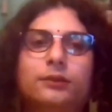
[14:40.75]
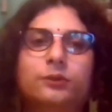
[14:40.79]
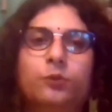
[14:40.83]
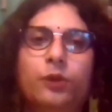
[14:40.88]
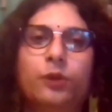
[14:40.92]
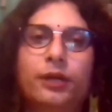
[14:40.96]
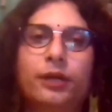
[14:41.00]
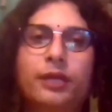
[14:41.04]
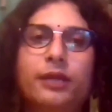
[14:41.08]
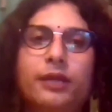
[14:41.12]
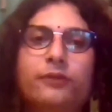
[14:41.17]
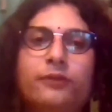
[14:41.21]

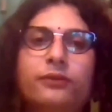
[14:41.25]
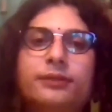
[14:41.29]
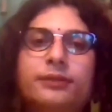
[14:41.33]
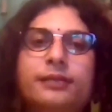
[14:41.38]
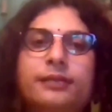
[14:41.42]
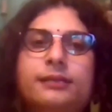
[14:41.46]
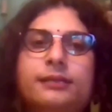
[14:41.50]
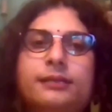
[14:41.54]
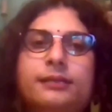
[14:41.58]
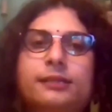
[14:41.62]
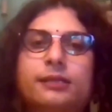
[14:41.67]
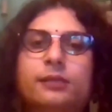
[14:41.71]
Working for
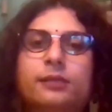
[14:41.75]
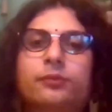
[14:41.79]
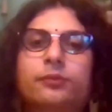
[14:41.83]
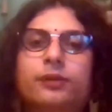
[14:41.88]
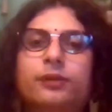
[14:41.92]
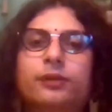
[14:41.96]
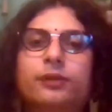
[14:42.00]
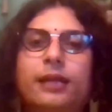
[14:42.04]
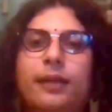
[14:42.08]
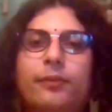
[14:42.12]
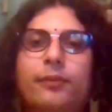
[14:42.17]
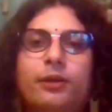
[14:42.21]
sustainable
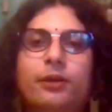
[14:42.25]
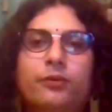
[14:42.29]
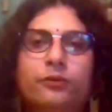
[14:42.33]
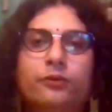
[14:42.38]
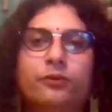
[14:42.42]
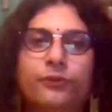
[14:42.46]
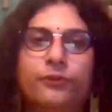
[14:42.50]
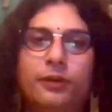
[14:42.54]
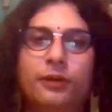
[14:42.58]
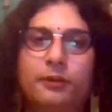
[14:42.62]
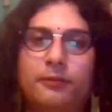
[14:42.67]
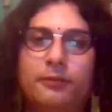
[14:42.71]

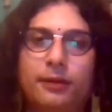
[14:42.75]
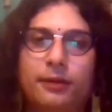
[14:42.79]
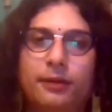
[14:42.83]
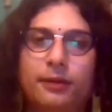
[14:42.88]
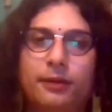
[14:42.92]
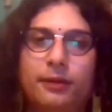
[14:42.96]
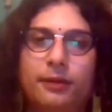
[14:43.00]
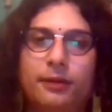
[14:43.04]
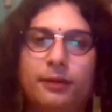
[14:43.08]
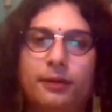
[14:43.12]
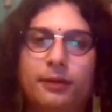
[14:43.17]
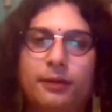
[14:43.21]
livelihood for
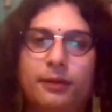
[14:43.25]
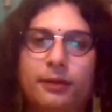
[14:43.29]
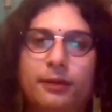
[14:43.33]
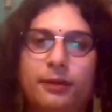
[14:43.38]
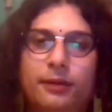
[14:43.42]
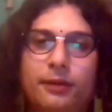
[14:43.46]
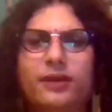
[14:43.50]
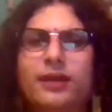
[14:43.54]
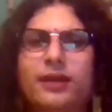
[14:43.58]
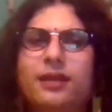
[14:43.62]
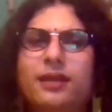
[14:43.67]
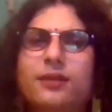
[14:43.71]
our
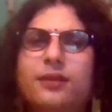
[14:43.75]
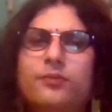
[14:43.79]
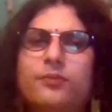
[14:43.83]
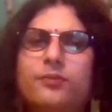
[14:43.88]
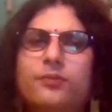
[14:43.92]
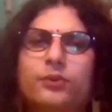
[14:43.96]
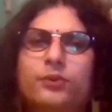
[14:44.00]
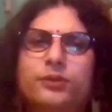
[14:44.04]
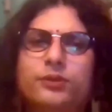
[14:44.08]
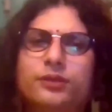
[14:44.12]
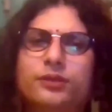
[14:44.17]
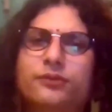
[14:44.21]
community is
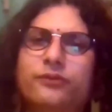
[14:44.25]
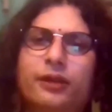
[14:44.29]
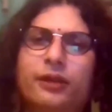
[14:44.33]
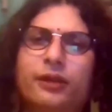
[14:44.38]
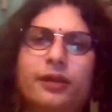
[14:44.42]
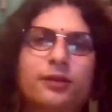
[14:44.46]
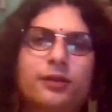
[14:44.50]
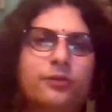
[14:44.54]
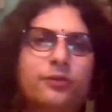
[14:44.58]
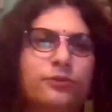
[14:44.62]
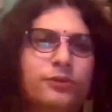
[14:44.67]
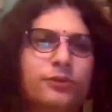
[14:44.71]
very important,
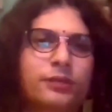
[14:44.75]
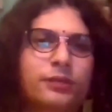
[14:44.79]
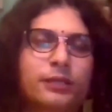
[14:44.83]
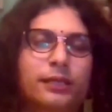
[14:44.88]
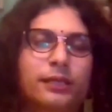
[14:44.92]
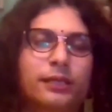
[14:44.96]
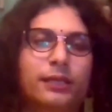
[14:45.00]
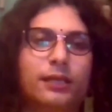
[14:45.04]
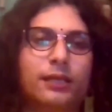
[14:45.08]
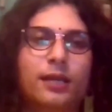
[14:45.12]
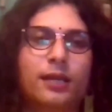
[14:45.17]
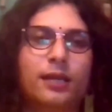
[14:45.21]
very
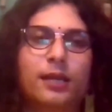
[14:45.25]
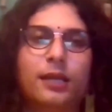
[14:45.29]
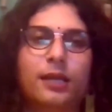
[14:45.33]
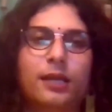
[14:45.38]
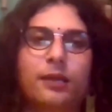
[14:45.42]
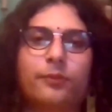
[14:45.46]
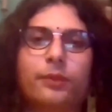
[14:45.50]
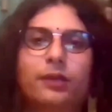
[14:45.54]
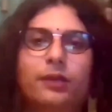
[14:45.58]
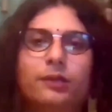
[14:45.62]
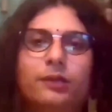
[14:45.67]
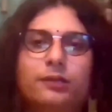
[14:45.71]
crucial,
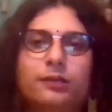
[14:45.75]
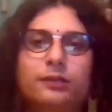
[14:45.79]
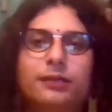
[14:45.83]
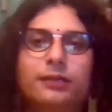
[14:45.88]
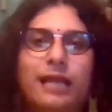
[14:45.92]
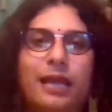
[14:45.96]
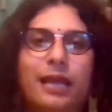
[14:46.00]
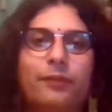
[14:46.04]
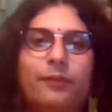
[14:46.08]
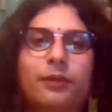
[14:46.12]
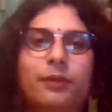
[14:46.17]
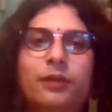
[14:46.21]
because
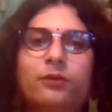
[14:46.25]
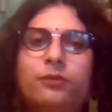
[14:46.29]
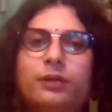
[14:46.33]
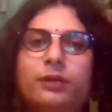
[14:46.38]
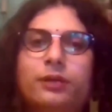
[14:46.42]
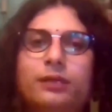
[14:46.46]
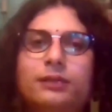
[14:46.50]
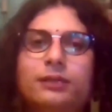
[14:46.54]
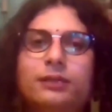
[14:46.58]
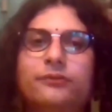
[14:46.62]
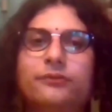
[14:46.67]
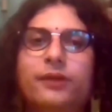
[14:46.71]
livelihood
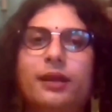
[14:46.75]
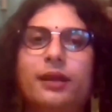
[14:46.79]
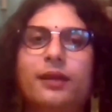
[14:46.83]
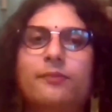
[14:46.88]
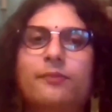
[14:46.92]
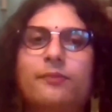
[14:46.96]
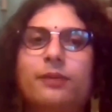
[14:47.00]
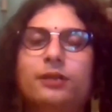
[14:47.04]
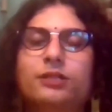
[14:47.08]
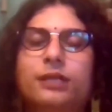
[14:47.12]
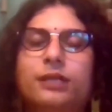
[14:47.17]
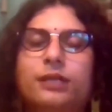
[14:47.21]
is very
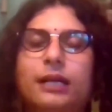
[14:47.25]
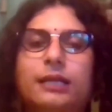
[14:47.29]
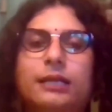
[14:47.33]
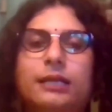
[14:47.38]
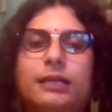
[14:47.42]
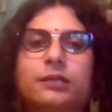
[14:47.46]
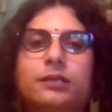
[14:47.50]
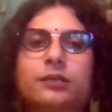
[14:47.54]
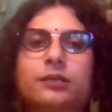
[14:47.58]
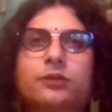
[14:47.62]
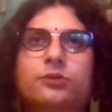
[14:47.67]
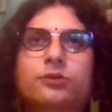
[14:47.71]
much
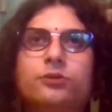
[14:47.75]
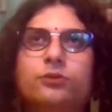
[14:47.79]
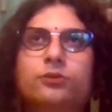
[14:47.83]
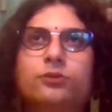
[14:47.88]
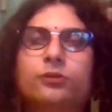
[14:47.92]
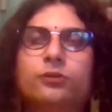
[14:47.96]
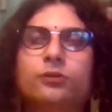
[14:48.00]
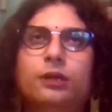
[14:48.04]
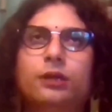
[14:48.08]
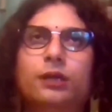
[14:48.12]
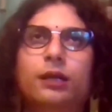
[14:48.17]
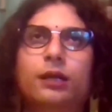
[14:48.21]
connected to
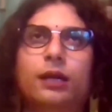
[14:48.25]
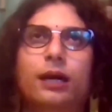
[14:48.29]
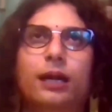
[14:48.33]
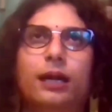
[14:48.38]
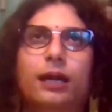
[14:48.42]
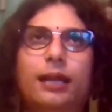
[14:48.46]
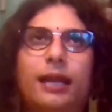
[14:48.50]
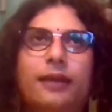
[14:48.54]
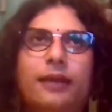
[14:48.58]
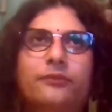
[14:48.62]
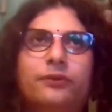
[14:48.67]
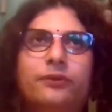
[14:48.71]
a
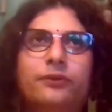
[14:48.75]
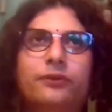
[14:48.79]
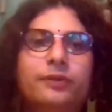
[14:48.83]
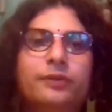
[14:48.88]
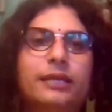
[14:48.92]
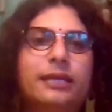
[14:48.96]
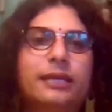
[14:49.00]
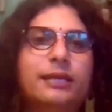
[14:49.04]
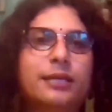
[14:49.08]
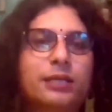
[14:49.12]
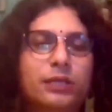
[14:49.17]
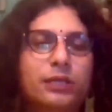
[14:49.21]
life of
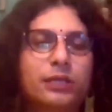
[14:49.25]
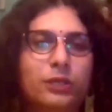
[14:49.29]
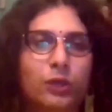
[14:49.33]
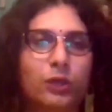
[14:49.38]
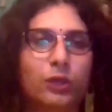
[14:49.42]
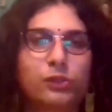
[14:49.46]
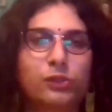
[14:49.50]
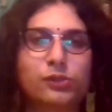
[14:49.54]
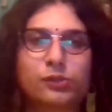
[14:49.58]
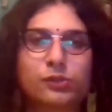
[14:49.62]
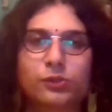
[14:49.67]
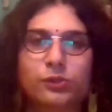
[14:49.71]
dignity
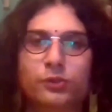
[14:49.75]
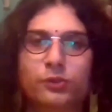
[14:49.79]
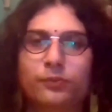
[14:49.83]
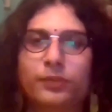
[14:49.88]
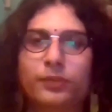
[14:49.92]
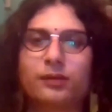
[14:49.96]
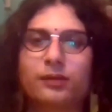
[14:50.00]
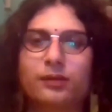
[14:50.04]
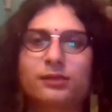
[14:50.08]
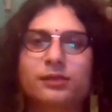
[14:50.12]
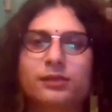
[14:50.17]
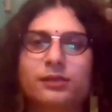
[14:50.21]
also.
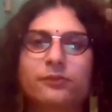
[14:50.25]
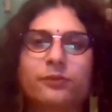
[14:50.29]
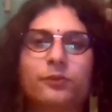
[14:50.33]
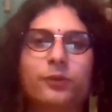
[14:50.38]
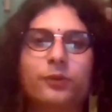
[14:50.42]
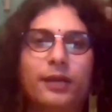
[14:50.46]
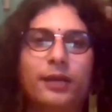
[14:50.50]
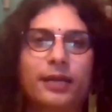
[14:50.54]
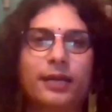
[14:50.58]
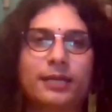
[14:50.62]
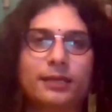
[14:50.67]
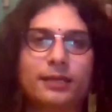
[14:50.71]
Because if you
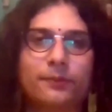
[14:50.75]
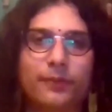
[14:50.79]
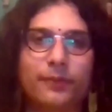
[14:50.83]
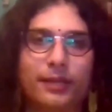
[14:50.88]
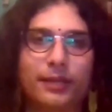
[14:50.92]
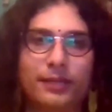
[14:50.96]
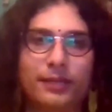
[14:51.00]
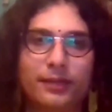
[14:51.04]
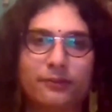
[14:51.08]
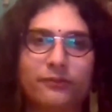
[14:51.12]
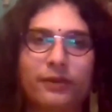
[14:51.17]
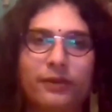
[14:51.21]
are
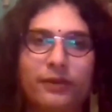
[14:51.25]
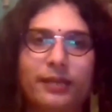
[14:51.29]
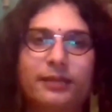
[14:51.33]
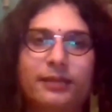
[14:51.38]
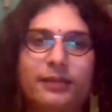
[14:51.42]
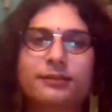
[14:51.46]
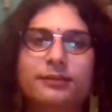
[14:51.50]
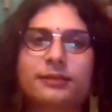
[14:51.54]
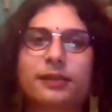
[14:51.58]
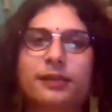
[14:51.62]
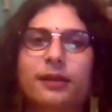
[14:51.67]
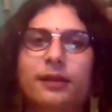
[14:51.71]
independent
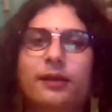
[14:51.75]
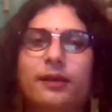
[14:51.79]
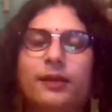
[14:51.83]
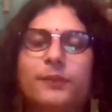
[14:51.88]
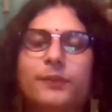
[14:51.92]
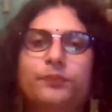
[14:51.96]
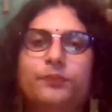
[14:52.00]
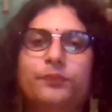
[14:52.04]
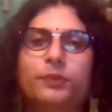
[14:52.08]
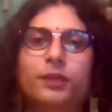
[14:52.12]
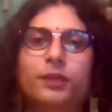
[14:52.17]
financially,